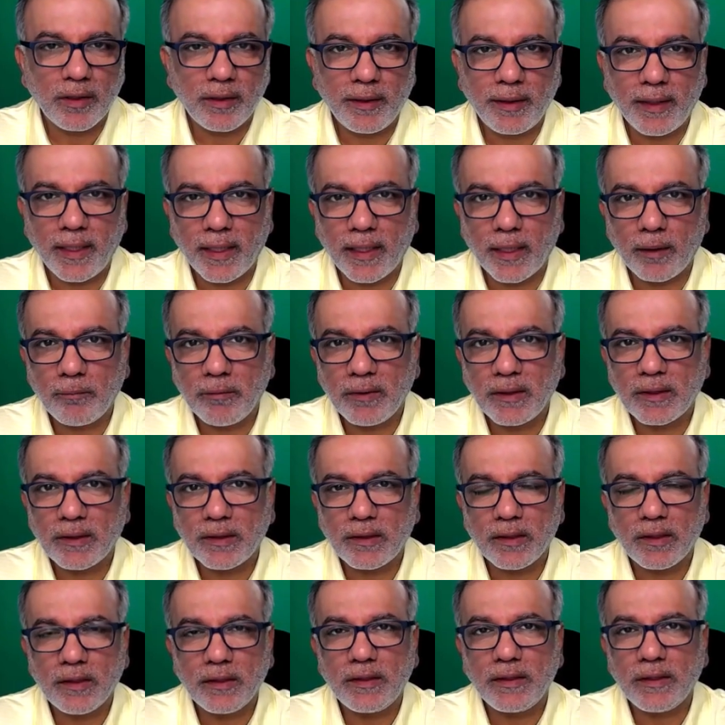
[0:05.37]
dynamic
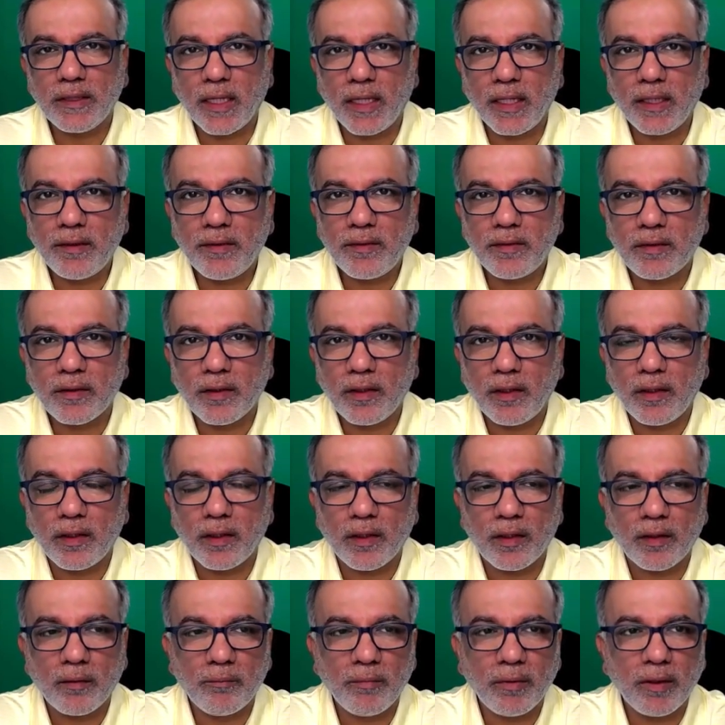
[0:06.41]
search ads
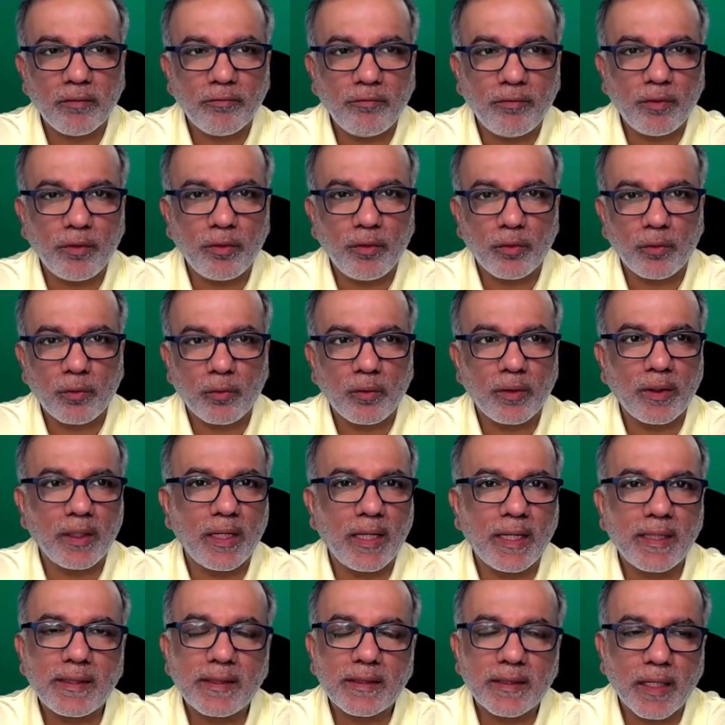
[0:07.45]
for your Google
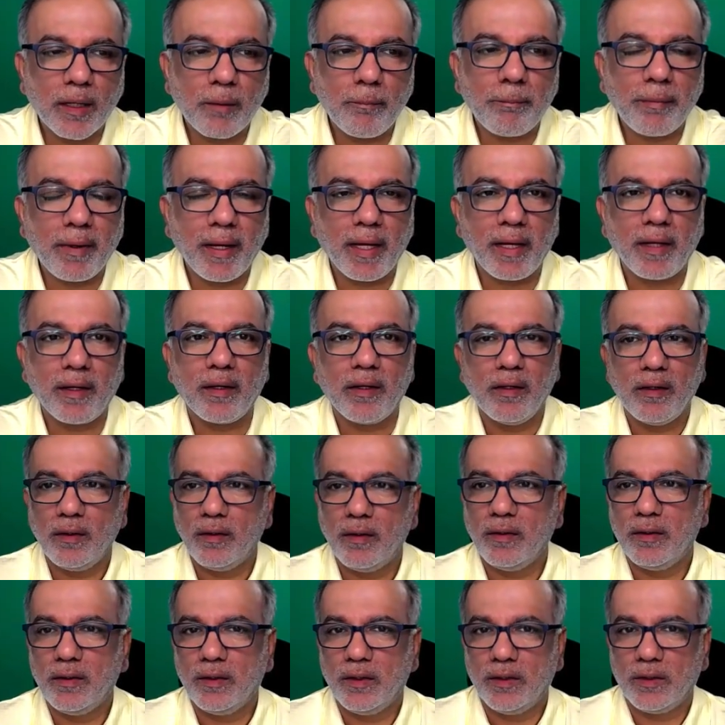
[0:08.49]
Ads campaign.
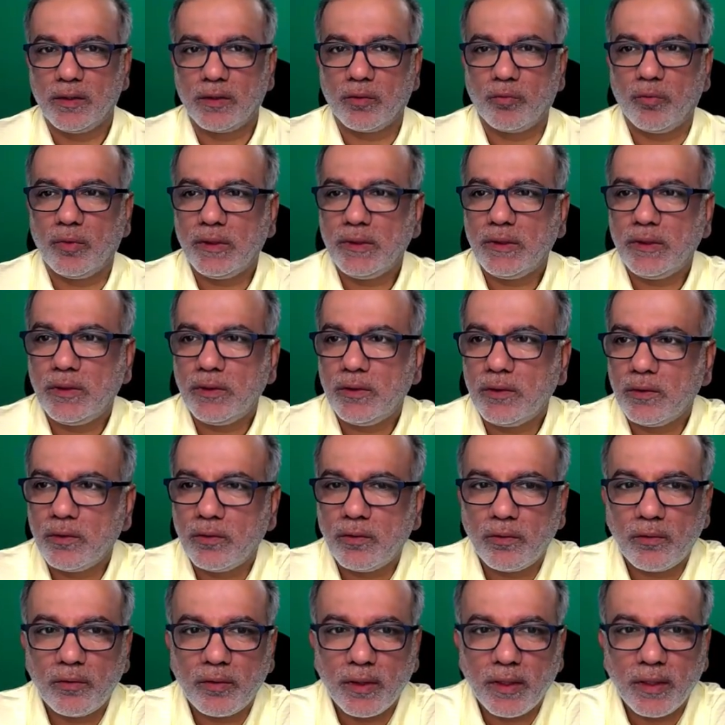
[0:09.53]
So once
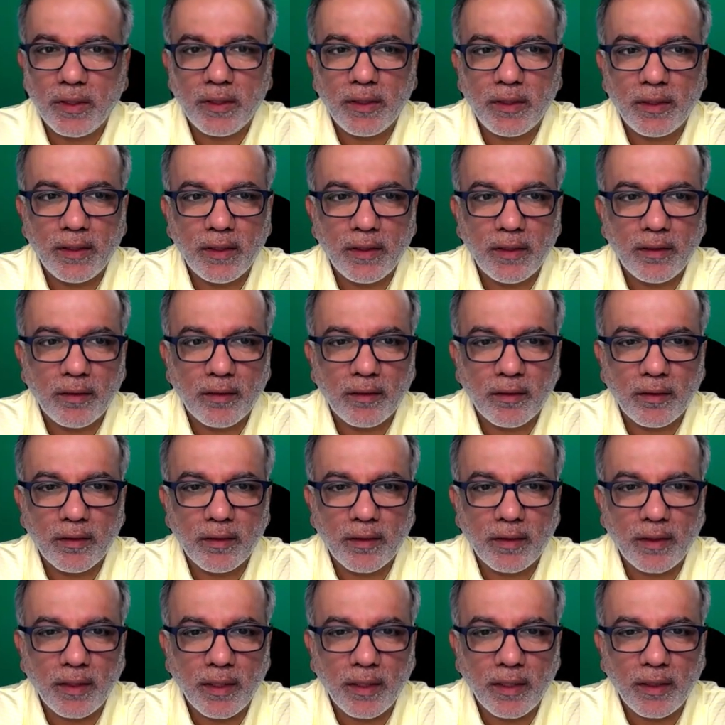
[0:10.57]
you're in
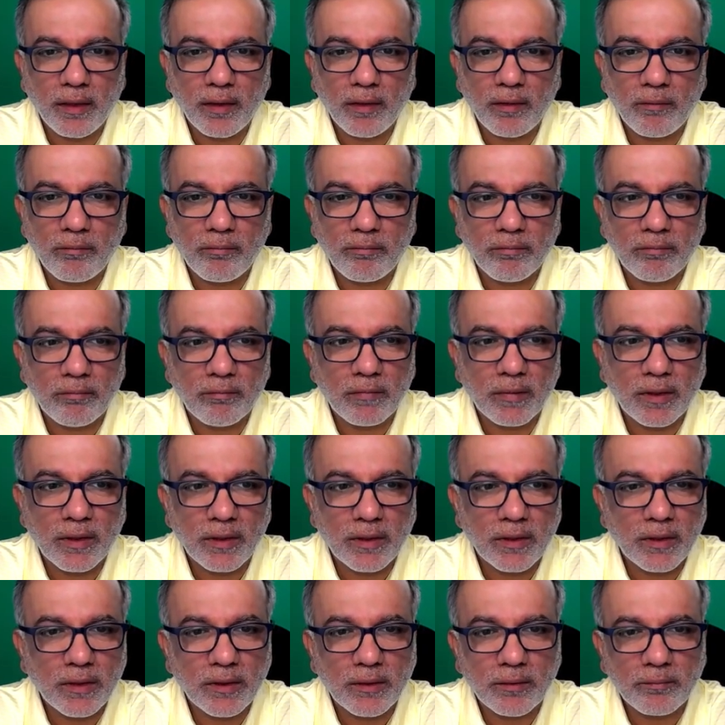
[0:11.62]
the
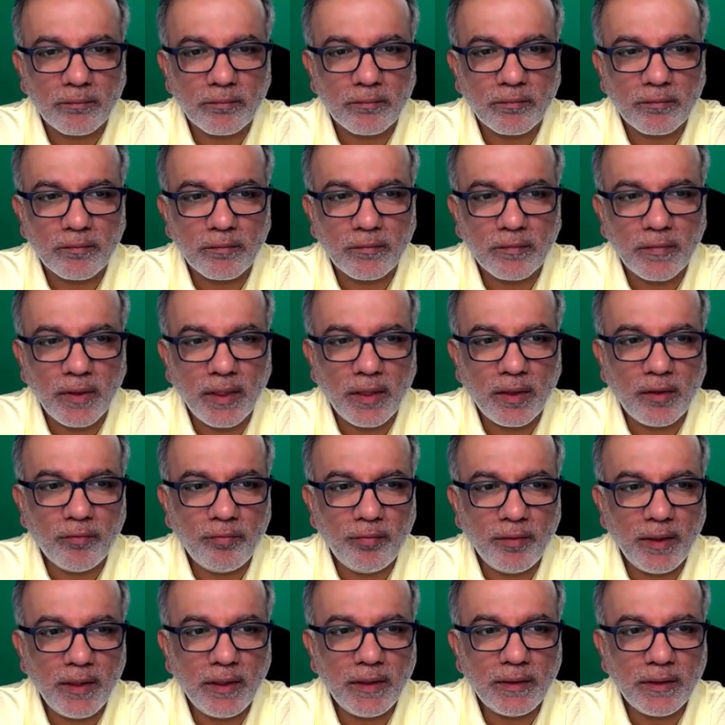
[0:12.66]

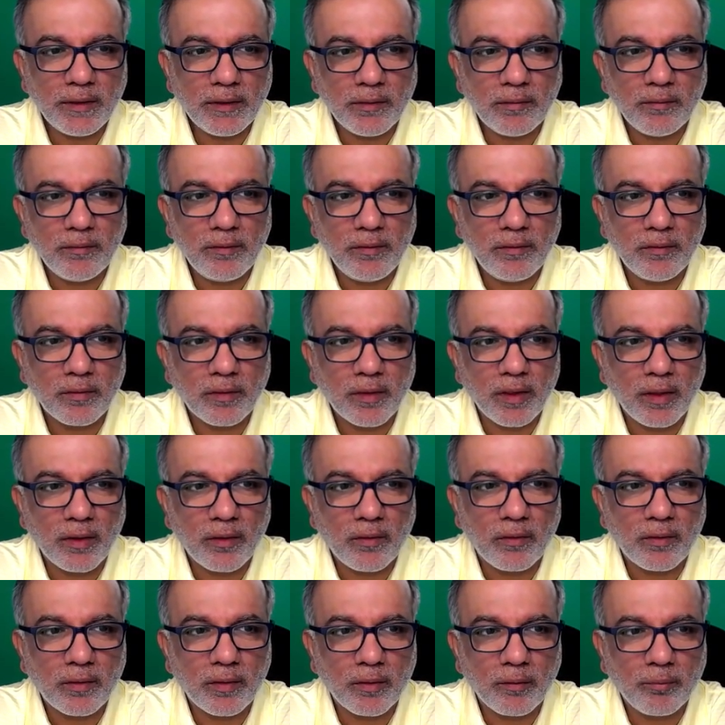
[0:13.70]
interface, you click
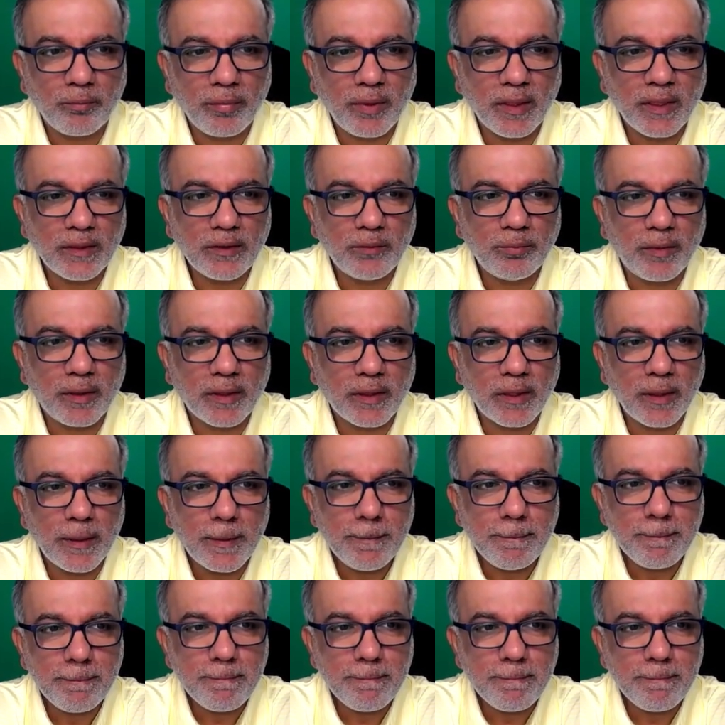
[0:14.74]
on the plus button